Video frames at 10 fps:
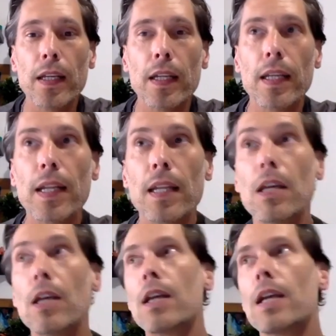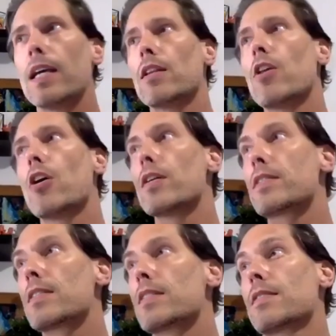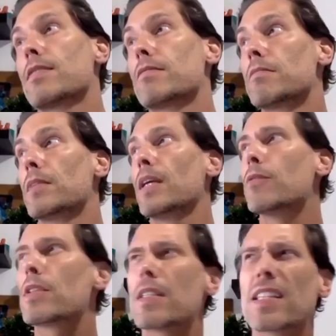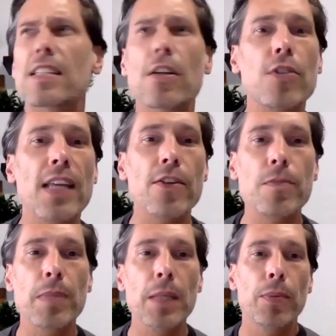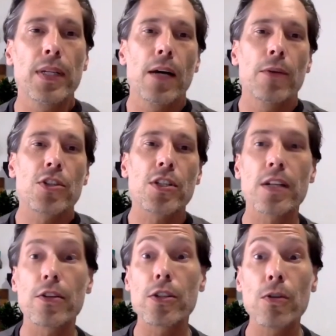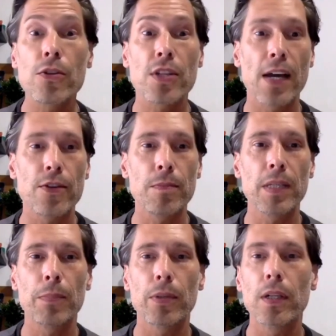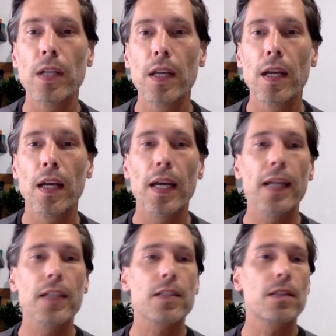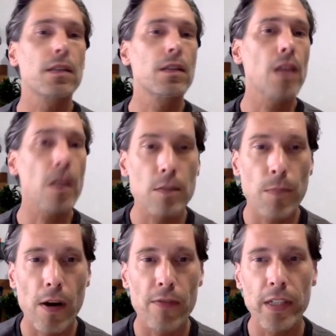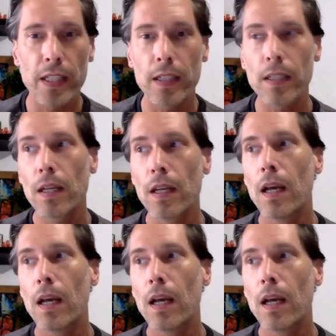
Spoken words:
It lost, it was 600,000 people. Now it's just under 200,000 people. And it's lots of poverty.